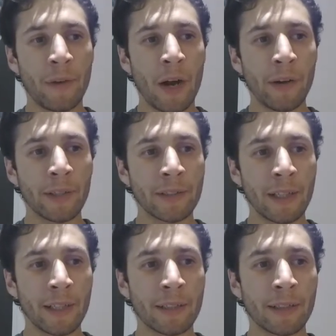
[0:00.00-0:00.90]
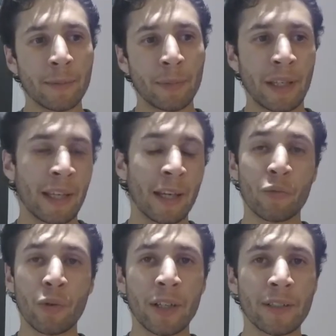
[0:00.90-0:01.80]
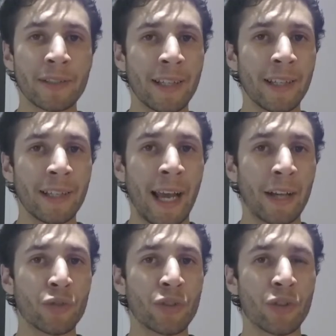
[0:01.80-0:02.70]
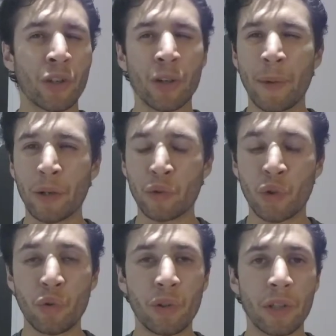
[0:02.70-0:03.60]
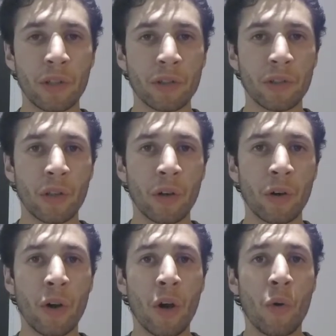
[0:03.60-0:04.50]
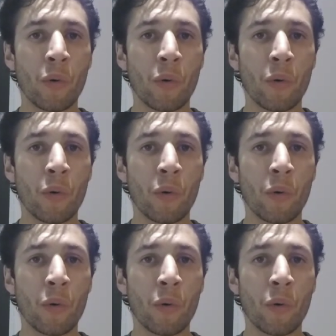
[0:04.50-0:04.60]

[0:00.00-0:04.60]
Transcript: how I decided to begin Run and Zen actually started about 2 years ago